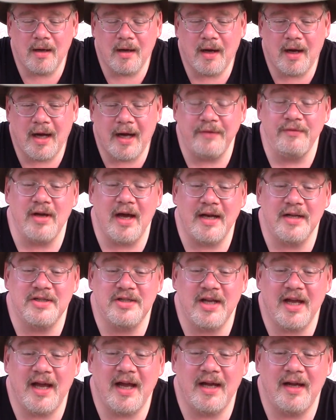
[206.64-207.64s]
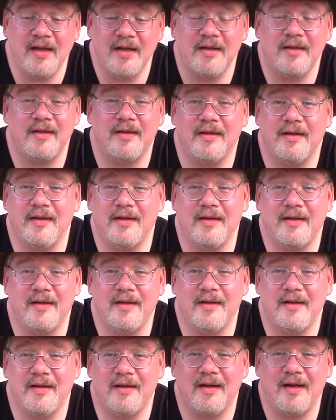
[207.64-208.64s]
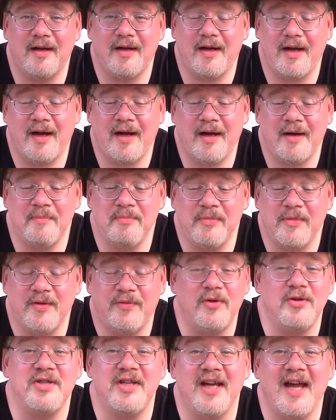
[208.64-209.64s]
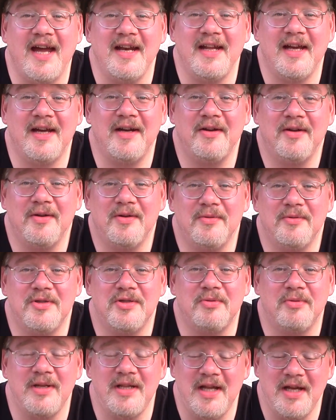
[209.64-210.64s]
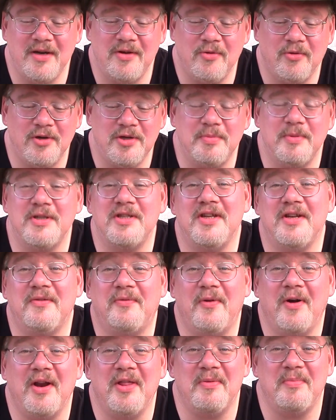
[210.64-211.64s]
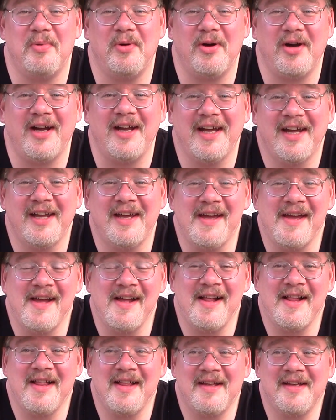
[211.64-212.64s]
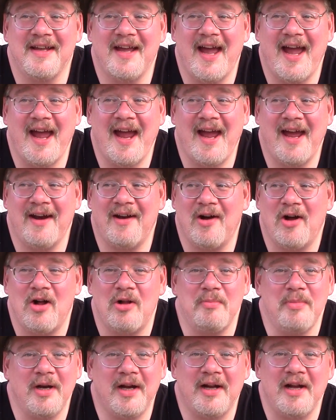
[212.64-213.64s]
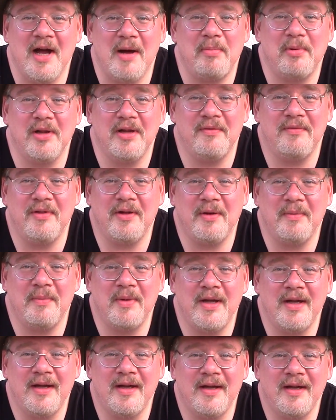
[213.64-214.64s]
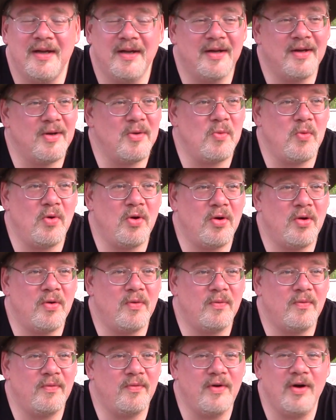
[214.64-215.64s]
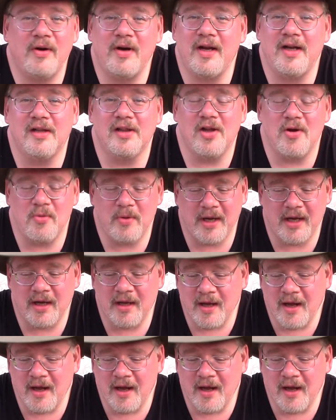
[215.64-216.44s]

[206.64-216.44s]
I've got to say, the first thing I did was read the endorsements in the front of the book, and all but a couple of them were very glowing.